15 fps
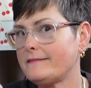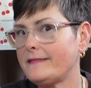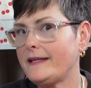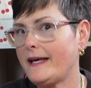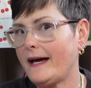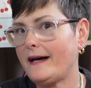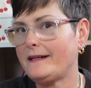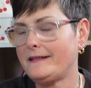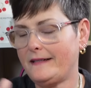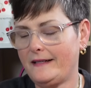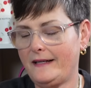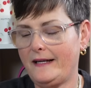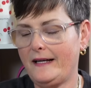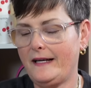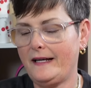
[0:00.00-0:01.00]
yeah.
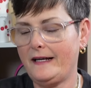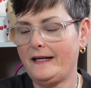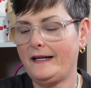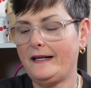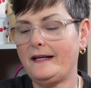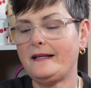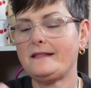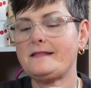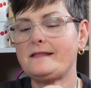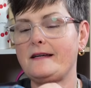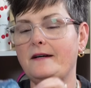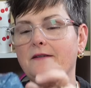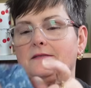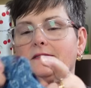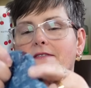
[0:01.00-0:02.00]

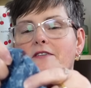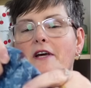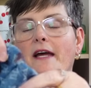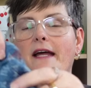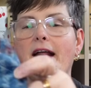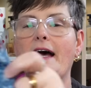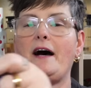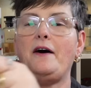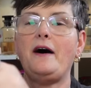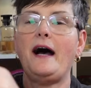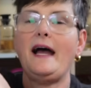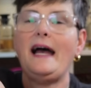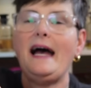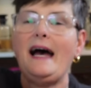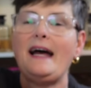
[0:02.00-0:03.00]
So, check it out.
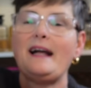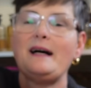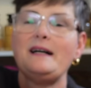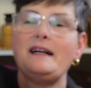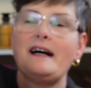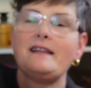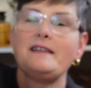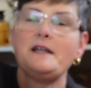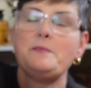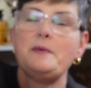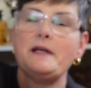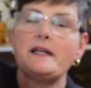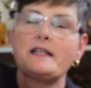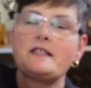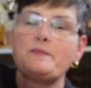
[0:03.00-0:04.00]
I had a
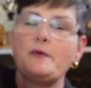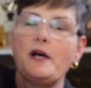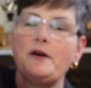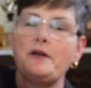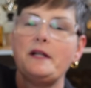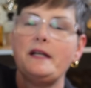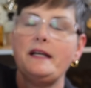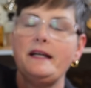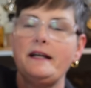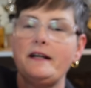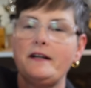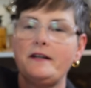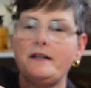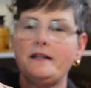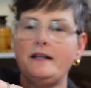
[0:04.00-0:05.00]
lippy explode in
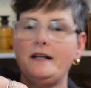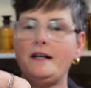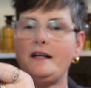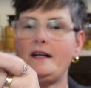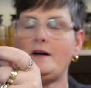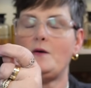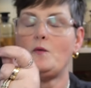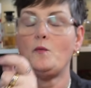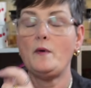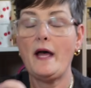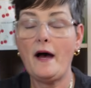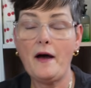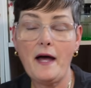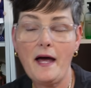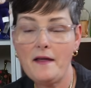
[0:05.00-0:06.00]
here.
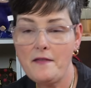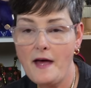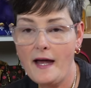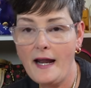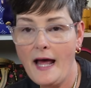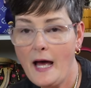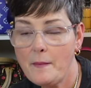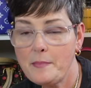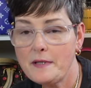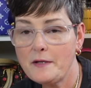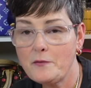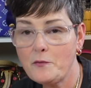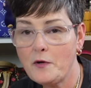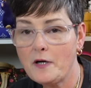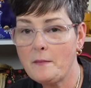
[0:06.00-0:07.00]
Now, had that happened
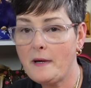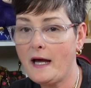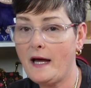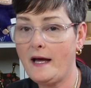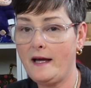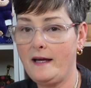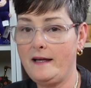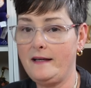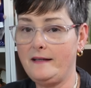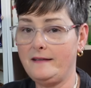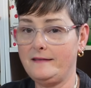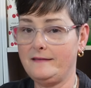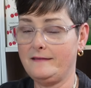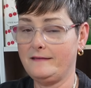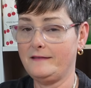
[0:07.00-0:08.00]
in one of my
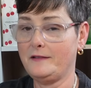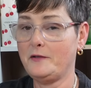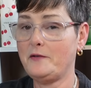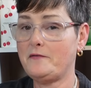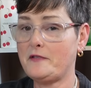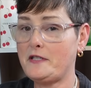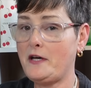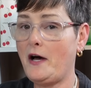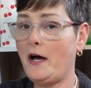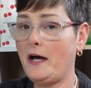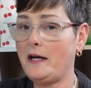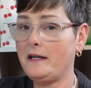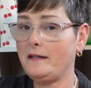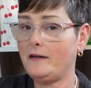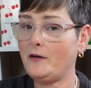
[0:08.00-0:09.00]
Louis
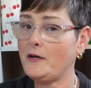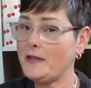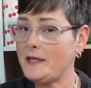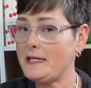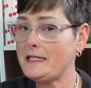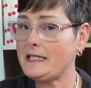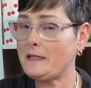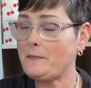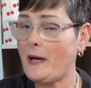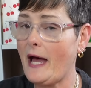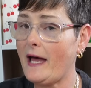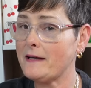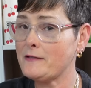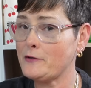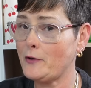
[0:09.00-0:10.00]
Vuitton authentic
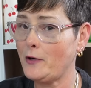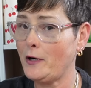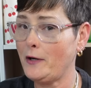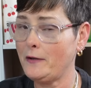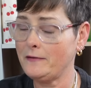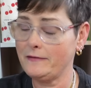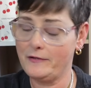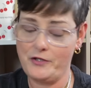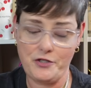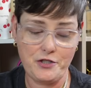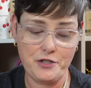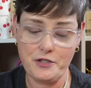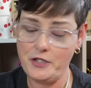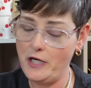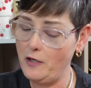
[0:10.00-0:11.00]
bags girl,
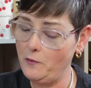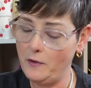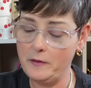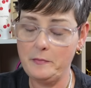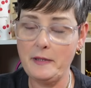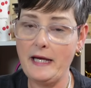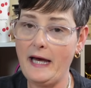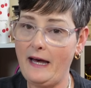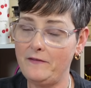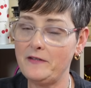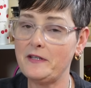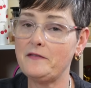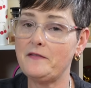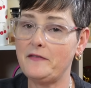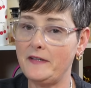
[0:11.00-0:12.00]
she would be
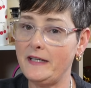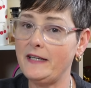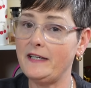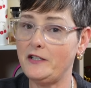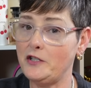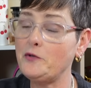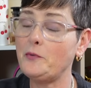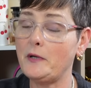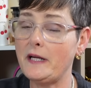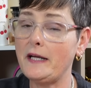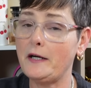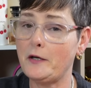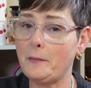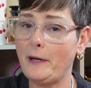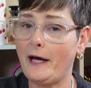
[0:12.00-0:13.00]
having a fit. You would
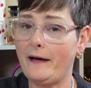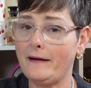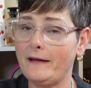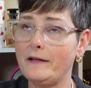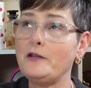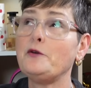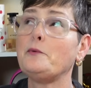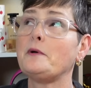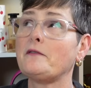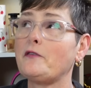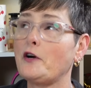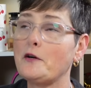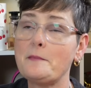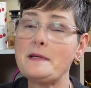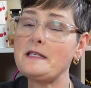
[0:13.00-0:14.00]
hear about it. You would have
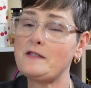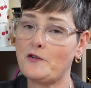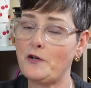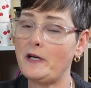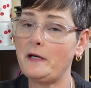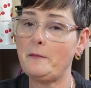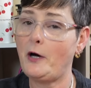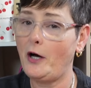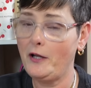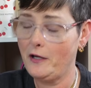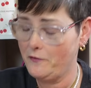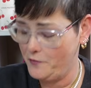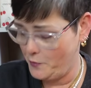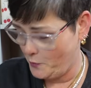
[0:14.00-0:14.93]
heard me scream all over the